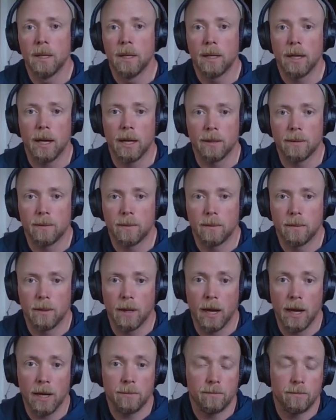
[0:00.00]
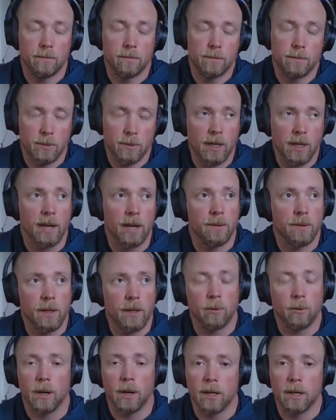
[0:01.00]
I I kind of think
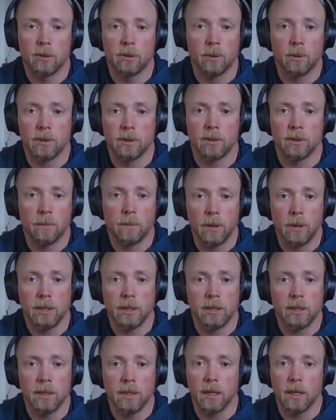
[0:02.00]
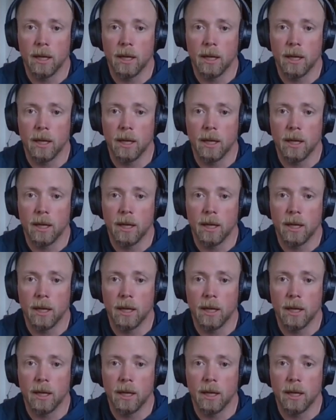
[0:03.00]
we're headed towards a depression,